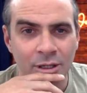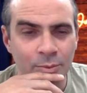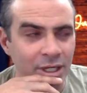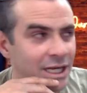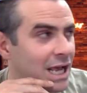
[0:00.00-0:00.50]

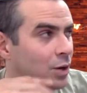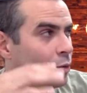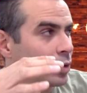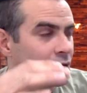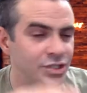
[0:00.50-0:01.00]
But now
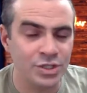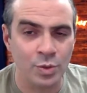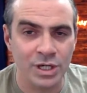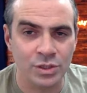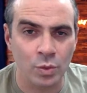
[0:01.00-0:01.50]
we're in a
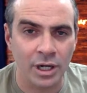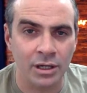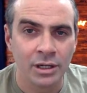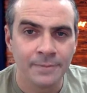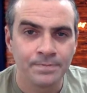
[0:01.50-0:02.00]
situation
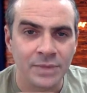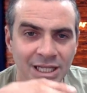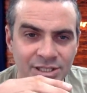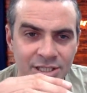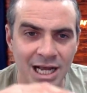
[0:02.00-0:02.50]
where
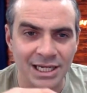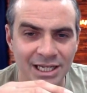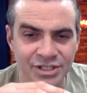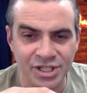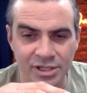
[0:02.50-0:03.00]
it's not
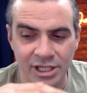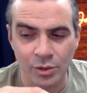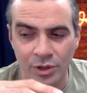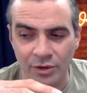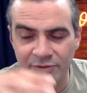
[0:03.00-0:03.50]
necessarily
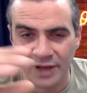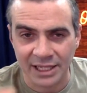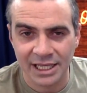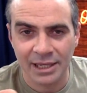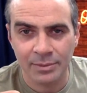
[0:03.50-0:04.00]
going to
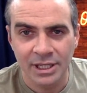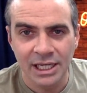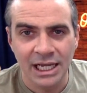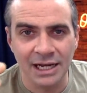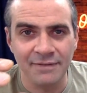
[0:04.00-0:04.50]
affect them,
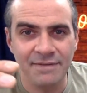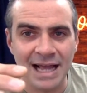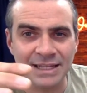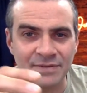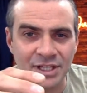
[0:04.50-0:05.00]
and in
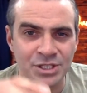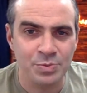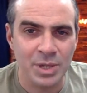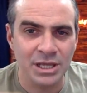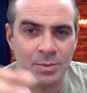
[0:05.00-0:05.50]
fact, if they
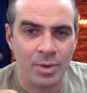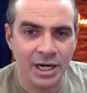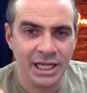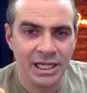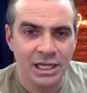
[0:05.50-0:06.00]
spend the
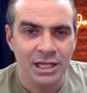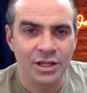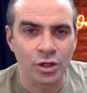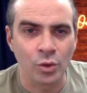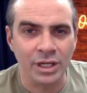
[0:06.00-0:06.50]
money,
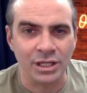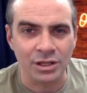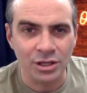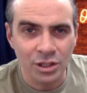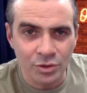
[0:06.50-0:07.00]
they're going to
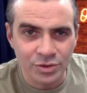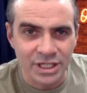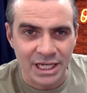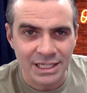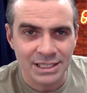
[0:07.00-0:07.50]
lose
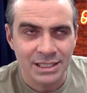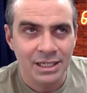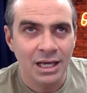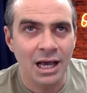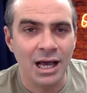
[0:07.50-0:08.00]
it
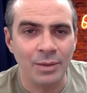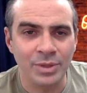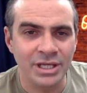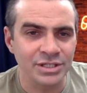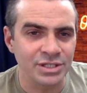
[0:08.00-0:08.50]

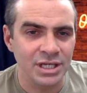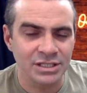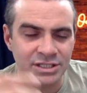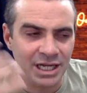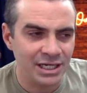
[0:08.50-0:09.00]
because
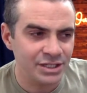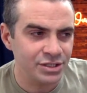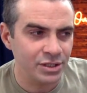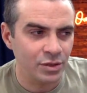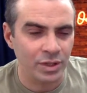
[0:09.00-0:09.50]
it's not
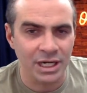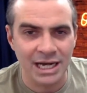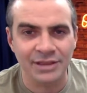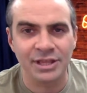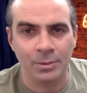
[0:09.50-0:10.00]
necessarily going to
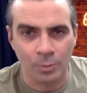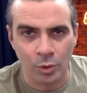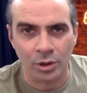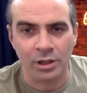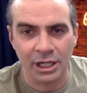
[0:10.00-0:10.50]
net them
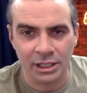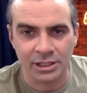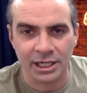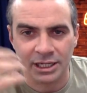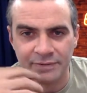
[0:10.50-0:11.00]
more in a
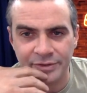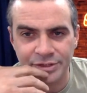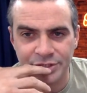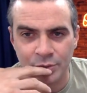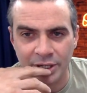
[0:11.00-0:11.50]
lot of different
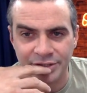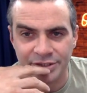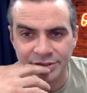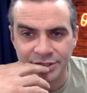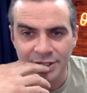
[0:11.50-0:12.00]

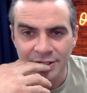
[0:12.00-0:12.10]
situations.